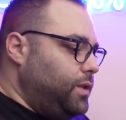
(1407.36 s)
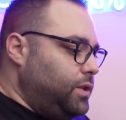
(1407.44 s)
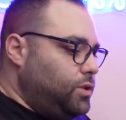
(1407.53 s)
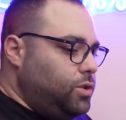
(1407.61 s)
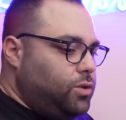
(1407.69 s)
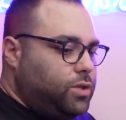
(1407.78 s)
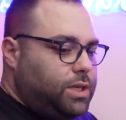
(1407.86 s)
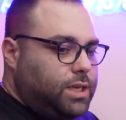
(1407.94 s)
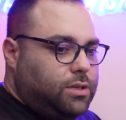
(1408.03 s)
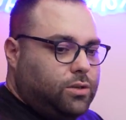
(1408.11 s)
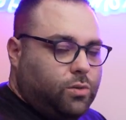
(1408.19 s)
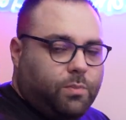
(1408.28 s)
do you
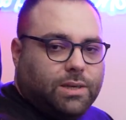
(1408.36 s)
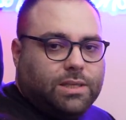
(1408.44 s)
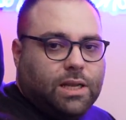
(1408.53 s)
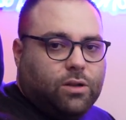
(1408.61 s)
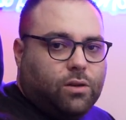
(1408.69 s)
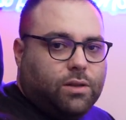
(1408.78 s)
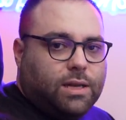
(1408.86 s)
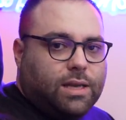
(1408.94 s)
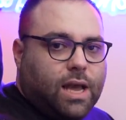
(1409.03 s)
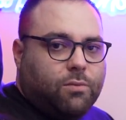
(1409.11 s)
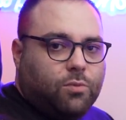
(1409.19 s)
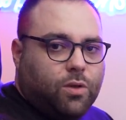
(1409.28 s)
hit 2% all the
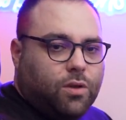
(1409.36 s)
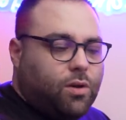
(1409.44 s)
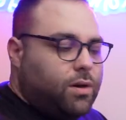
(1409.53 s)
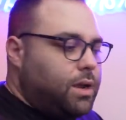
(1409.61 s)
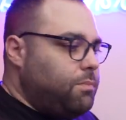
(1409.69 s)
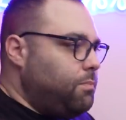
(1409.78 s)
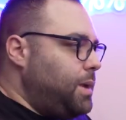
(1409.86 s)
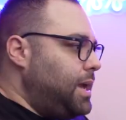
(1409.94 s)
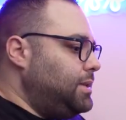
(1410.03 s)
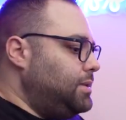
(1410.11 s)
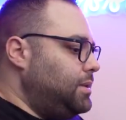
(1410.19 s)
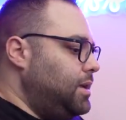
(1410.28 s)
time with your
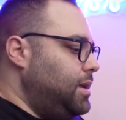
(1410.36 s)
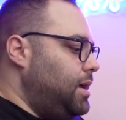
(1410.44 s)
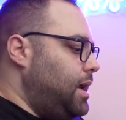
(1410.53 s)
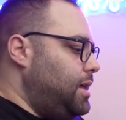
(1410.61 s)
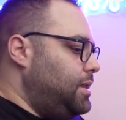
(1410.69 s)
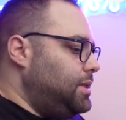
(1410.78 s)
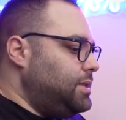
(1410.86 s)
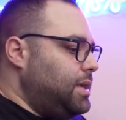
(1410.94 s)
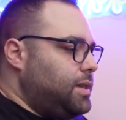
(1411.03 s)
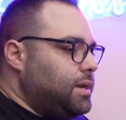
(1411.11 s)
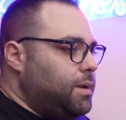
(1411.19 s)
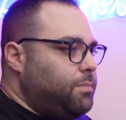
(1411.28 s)
campaigns and there's
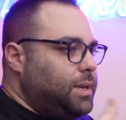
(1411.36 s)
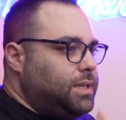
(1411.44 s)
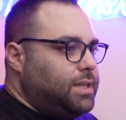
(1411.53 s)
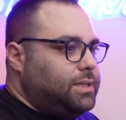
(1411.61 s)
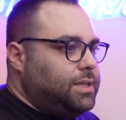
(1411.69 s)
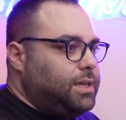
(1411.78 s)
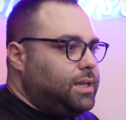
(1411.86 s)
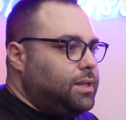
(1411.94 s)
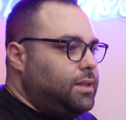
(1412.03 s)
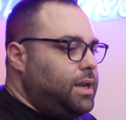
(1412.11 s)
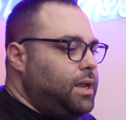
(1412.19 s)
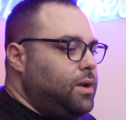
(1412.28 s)
another campaign that's hitting
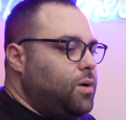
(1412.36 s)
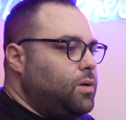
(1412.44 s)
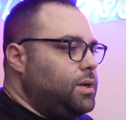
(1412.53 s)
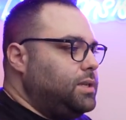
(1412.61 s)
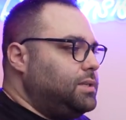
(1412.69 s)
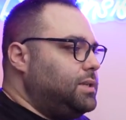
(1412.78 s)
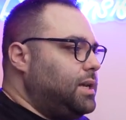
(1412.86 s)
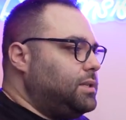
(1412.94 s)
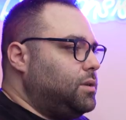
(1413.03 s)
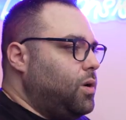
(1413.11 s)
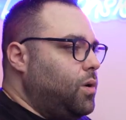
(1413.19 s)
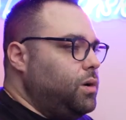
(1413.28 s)
3, or is
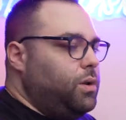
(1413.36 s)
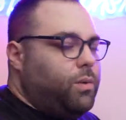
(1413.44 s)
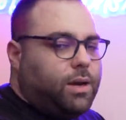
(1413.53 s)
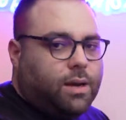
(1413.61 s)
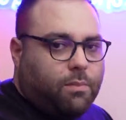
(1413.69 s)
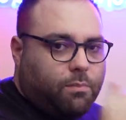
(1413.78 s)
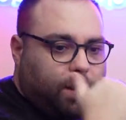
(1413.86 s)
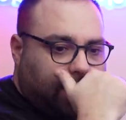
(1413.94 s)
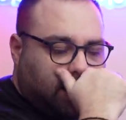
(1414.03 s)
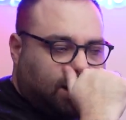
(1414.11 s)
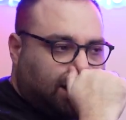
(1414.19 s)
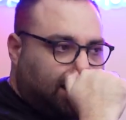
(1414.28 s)
just only one campaign
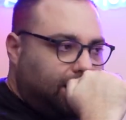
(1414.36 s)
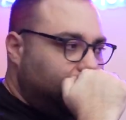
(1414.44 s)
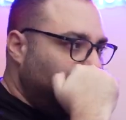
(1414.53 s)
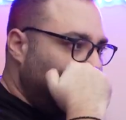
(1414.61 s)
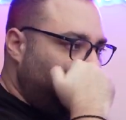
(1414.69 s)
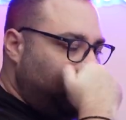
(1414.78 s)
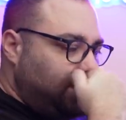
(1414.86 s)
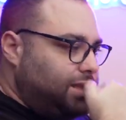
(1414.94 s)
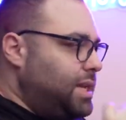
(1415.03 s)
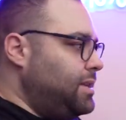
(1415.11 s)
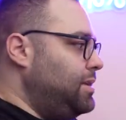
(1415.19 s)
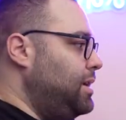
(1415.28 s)
that's hitting
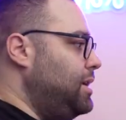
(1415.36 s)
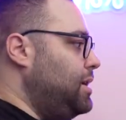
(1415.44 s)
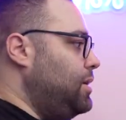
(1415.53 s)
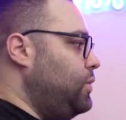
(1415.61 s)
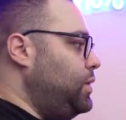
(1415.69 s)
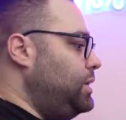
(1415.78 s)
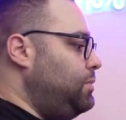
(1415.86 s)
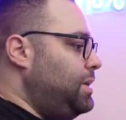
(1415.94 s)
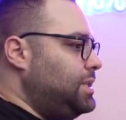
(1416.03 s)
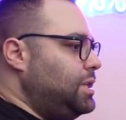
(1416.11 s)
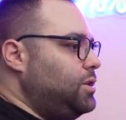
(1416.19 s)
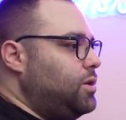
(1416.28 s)
2%, which
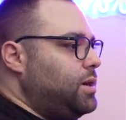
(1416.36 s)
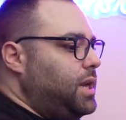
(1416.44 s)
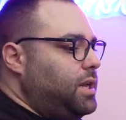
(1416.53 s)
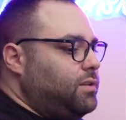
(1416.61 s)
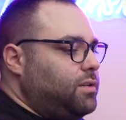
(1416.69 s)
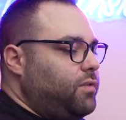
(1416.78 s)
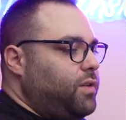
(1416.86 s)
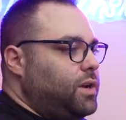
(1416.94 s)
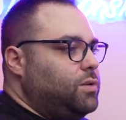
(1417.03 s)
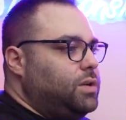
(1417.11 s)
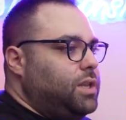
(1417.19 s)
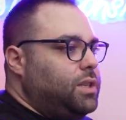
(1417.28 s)
means that your creatives are very
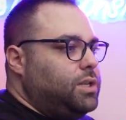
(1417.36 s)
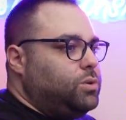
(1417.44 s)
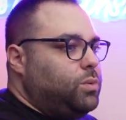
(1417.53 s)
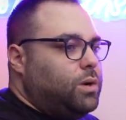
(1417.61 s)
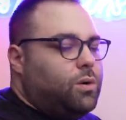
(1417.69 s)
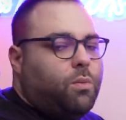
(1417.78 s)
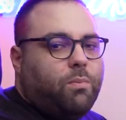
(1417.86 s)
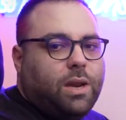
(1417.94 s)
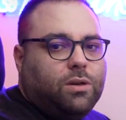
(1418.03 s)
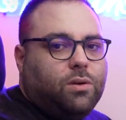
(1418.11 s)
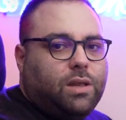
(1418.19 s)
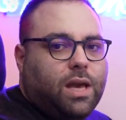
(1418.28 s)
good in this one
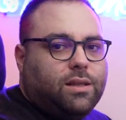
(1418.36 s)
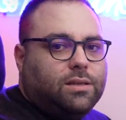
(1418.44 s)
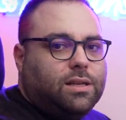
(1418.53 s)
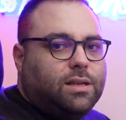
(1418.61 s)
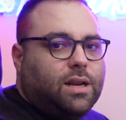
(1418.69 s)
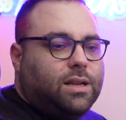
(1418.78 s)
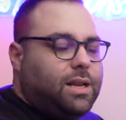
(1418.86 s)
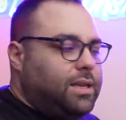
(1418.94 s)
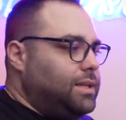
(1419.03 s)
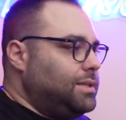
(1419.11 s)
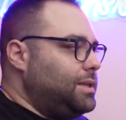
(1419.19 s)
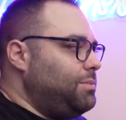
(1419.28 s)
comparing to the others that are
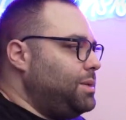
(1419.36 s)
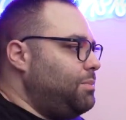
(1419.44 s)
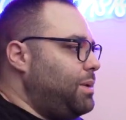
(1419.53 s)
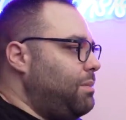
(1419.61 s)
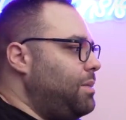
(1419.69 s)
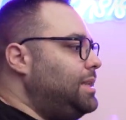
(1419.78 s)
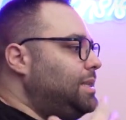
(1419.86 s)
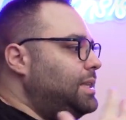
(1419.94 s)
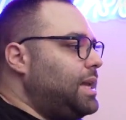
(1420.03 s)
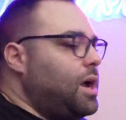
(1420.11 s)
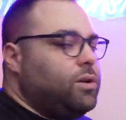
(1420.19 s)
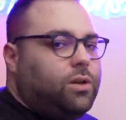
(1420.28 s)
getting the same CPM? This is
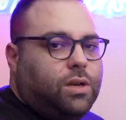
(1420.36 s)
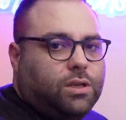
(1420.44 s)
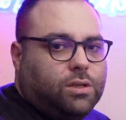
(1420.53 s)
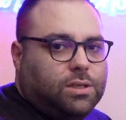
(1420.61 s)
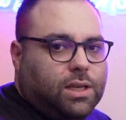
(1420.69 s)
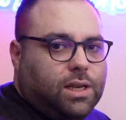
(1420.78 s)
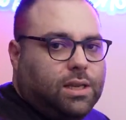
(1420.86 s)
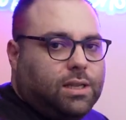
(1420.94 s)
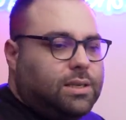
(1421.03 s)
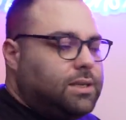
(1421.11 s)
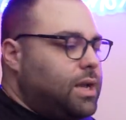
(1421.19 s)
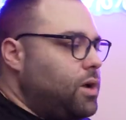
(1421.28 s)
how you need to see it.
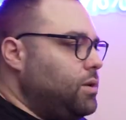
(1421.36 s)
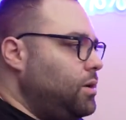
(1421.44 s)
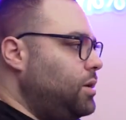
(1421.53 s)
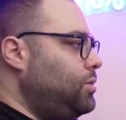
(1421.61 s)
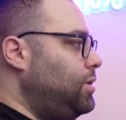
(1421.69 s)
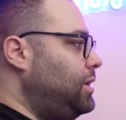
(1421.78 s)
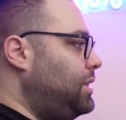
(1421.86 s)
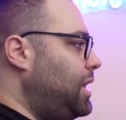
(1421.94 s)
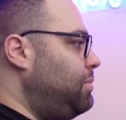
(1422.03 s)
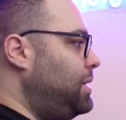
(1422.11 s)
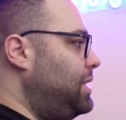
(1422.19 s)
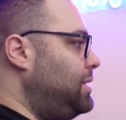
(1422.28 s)
This is how you need to
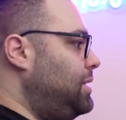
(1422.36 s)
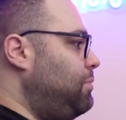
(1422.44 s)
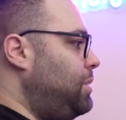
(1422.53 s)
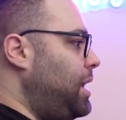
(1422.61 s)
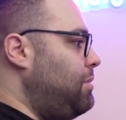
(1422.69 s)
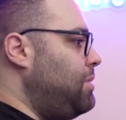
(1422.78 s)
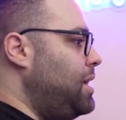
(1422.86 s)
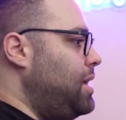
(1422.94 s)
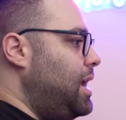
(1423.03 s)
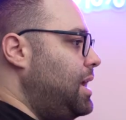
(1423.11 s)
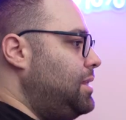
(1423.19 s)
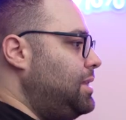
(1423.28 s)
interpret the CPM.
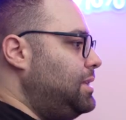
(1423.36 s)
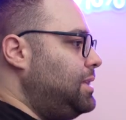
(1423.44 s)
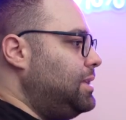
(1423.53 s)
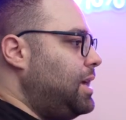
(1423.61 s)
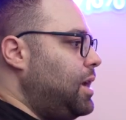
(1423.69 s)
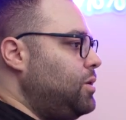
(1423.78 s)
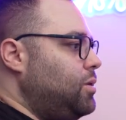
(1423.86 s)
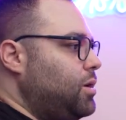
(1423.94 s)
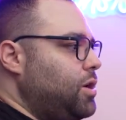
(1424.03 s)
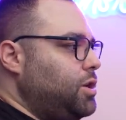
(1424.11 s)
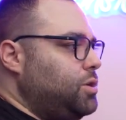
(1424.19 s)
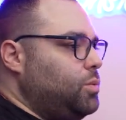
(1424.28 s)
And this is how you're
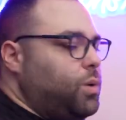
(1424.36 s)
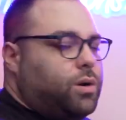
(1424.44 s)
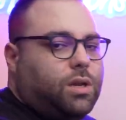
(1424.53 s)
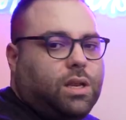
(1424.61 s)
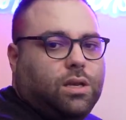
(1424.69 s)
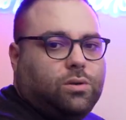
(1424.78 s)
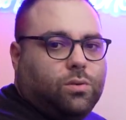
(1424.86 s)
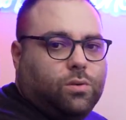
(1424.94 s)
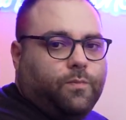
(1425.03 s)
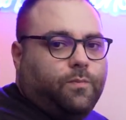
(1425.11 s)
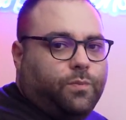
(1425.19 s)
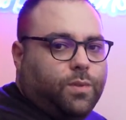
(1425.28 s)
going to work
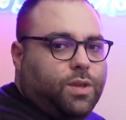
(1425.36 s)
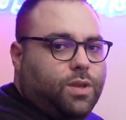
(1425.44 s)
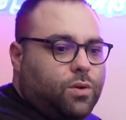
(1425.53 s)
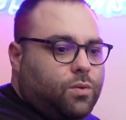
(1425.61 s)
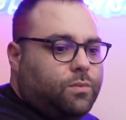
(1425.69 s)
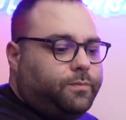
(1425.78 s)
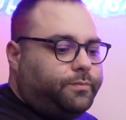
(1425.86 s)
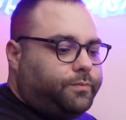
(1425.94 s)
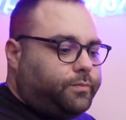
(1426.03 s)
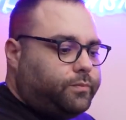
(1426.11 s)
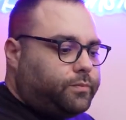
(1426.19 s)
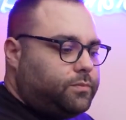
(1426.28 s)
into new
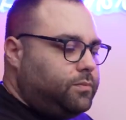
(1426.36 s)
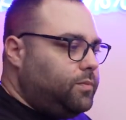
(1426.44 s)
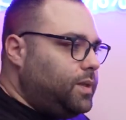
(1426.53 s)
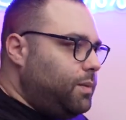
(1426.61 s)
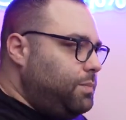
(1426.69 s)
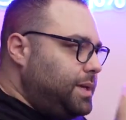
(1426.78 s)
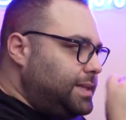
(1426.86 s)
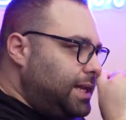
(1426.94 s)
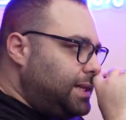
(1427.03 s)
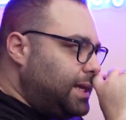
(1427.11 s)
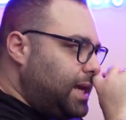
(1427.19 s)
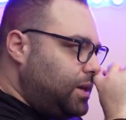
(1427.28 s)
pixel
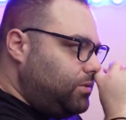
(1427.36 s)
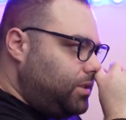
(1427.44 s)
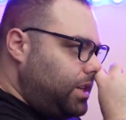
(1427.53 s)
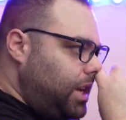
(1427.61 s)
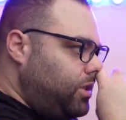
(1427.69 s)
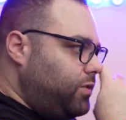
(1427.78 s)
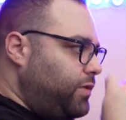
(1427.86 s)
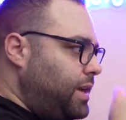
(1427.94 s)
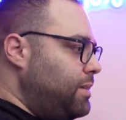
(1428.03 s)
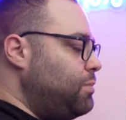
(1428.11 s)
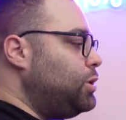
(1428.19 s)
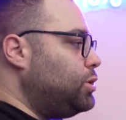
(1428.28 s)
ad accounts, trying to find
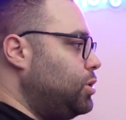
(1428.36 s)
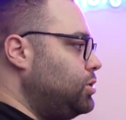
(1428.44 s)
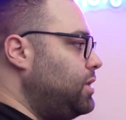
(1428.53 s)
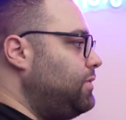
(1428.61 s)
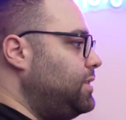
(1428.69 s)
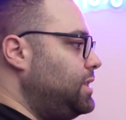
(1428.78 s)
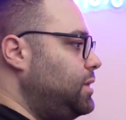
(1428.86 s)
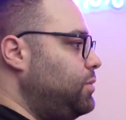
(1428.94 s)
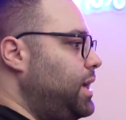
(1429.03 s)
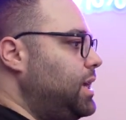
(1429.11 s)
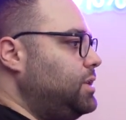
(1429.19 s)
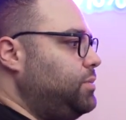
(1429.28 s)
the most cost efficient
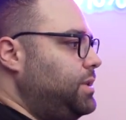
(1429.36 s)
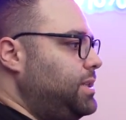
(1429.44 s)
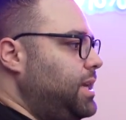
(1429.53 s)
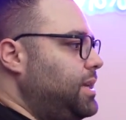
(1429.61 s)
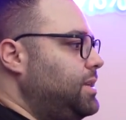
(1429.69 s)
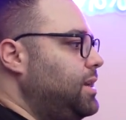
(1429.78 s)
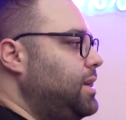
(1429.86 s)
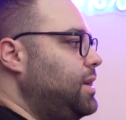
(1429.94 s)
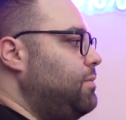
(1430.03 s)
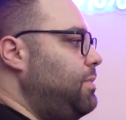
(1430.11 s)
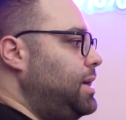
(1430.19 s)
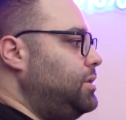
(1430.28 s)
way, as we said,
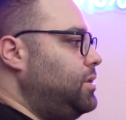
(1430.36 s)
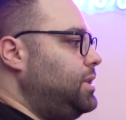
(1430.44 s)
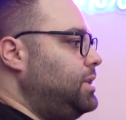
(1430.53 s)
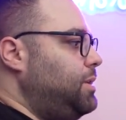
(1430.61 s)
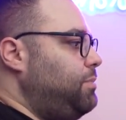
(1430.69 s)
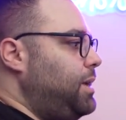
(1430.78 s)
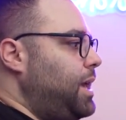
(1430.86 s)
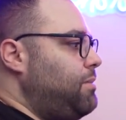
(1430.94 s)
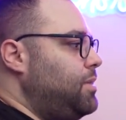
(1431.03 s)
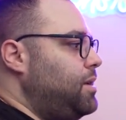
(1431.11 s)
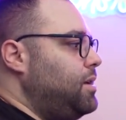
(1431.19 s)
based on the CPM.